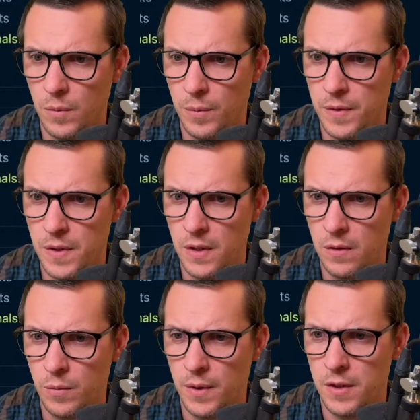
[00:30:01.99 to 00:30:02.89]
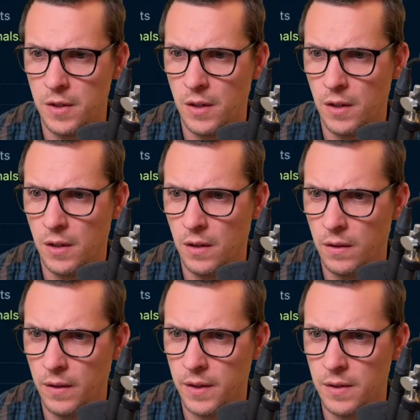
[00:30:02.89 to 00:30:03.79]
What was it? Command shell
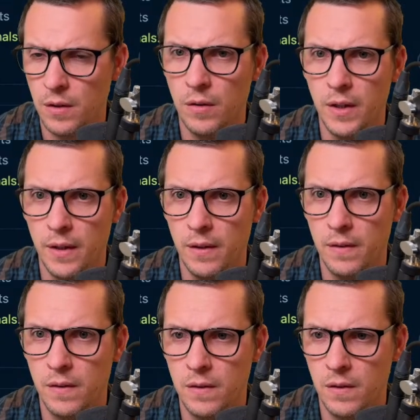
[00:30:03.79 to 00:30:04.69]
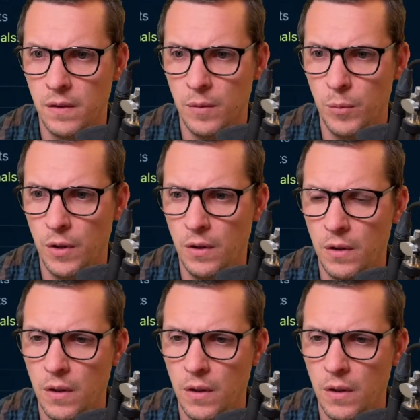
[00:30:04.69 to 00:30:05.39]
execute. Yeah, that's just a number.